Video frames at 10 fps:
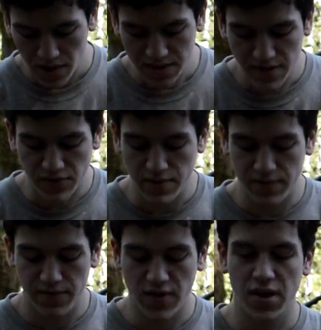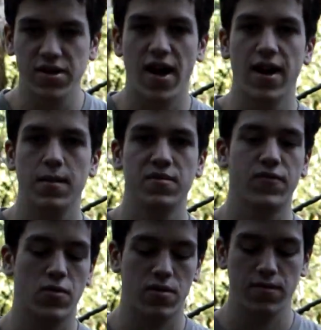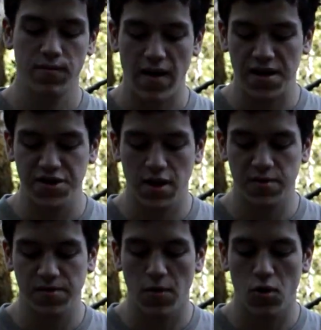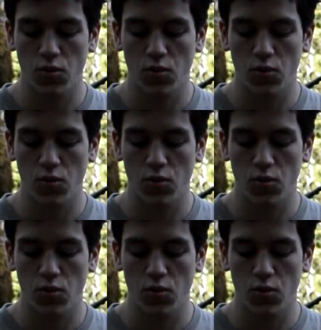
different various items for patching up small